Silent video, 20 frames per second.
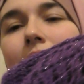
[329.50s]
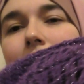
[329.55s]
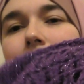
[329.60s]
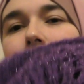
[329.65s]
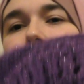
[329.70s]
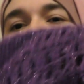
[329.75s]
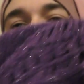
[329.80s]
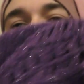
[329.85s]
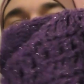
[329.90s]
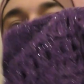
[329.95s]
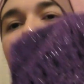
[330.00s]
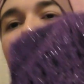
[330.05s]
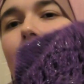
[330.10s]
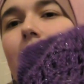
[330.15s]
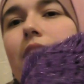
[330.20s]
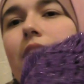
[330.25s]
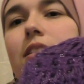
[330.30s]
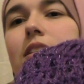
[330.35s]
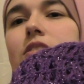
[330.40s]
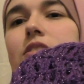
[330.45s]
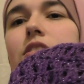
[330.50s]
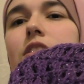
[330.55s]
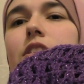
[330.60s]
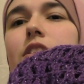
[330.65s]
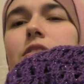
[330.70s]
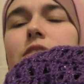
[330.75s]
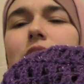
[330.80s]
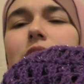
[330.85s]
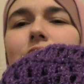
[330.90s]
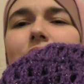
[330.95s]
It was a knit crate
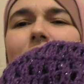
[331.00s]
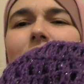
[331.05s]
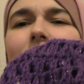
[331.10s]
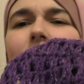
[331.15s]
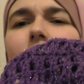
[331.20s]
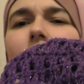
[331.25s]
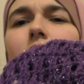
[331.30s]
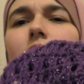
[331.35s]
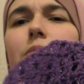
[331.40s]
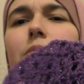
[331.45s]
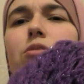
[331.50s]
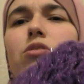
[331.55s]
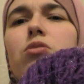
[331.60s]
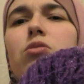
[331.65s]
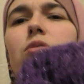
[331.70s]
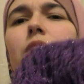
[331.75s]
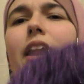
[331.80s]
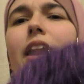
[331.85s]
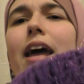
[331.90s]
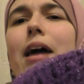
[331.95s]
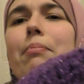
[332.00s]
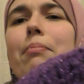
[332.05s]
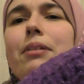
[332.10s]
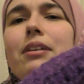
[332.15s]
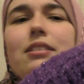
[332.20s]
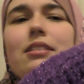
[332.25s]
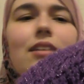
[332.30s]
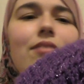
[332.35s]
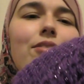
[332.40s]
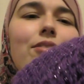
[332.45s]
exclusive. I think the colour was called
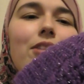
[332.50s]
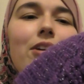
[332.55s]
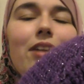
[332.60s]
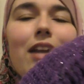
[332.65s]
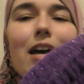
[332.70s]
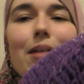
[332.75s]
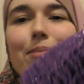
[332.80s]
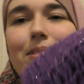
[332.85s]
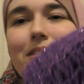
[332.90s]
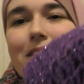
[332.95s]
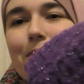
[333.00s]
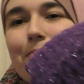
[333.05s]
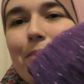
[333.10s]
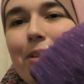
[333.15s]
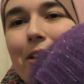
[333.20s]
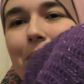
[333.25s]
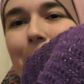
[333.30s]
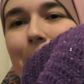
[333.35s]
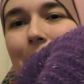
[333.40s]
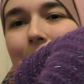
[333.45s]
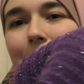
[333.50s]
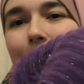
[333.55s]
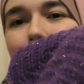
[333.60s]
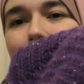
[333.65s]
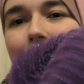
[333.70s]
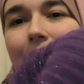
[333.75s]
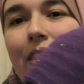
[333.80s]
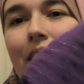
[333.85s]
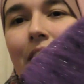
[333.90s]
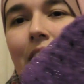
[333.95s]
Lapis, even though Lapis is blue, but oh
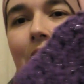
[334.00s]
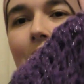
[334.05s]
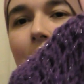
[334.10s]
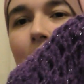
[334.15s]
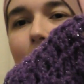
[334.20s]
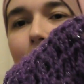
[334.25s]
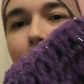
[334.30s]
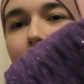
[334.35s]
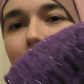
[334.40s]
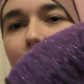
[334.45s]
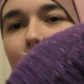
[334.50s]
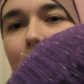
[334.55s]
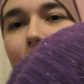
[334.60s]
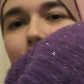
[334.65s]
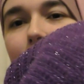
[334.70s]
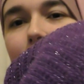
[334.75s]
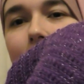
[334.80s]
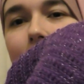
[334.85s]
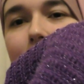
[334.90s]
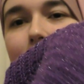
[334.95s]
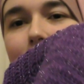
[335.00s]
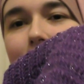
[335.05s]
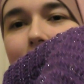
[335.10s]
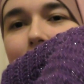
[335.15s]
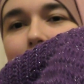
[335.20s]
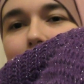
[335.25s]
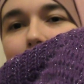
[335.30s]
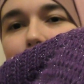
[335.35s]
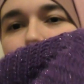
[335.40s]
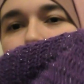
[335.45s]
well. But like, you guys can
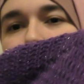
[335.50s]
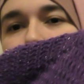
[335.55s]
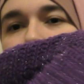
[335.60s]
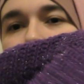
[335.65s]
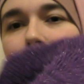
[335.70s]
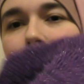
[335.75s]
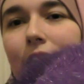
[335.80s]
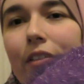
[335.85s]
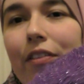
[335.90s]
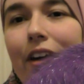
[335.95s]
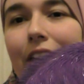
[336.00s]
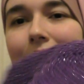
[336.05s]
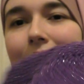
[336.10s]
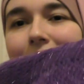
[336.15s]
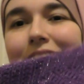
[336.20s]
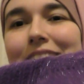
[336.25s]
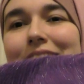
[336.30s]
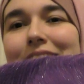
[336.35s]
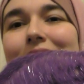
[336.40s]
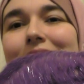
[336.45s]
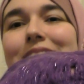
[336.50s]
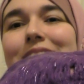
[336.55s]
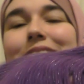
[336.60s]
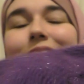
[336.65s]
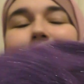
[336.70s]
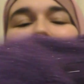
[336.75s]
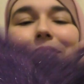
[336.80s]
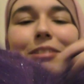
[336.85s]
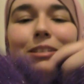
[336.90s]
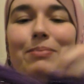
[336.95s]
see the sparkle on that. It is
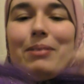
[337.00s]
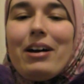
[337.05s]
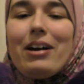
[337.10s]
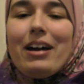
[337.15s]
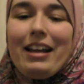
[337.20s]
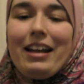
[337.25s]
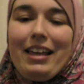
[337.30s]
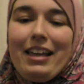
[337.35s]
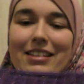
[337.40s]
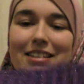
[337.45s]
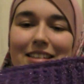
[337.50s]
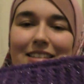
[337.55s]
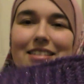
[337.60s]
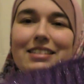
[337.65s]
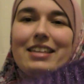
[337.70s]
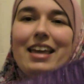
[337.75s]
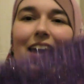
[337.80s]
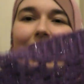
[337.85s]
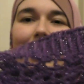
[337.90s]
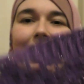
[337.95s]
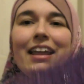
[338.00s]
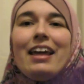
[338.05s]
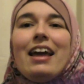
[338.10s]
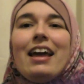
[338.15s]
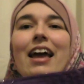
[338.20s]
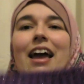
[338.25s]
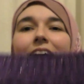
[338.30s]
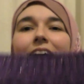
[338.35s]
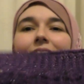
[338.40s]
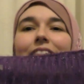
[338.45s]
so sparkly, it's insane.
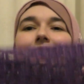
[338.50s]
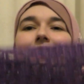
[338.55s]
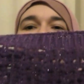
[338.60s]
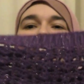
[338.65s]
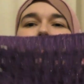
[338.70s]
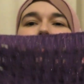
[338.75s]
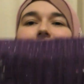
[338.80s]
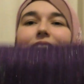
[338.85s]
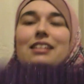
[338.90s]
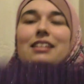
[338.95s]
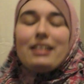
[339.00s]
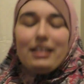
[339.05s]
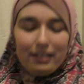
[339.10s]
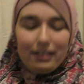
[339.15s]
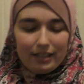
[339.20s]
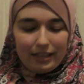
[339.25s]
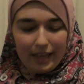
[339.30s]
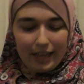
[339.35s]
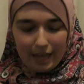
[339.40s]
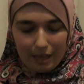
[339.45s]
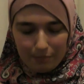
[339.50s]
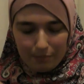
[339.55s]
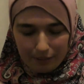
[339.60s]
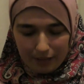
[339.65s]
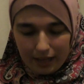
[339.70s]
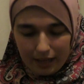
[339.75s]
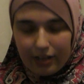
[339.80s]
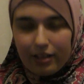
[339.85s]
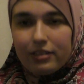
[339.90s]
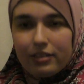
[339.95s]
And this is a little capelet in a